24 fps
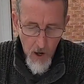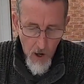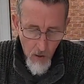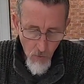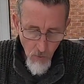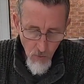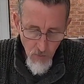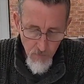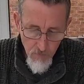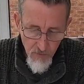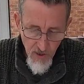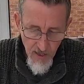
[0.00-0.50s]

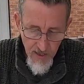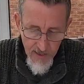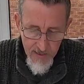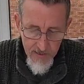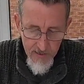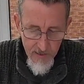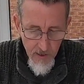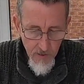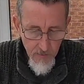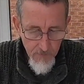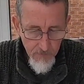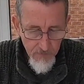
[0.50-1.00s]
old
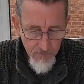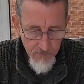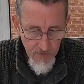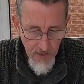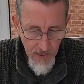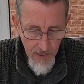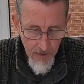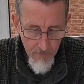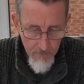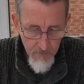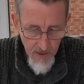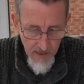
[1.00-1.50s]
braid
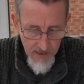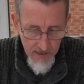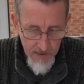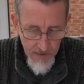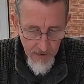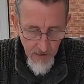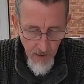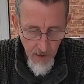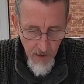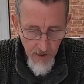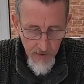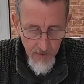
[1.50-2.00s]
and
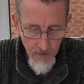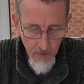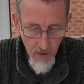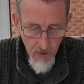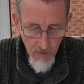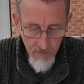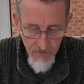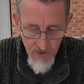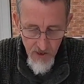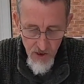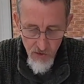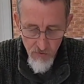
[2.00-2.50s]
backing line
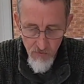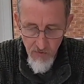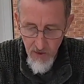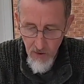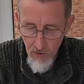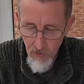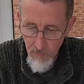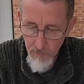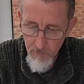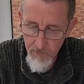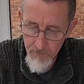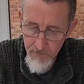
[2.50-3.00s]
off this reel.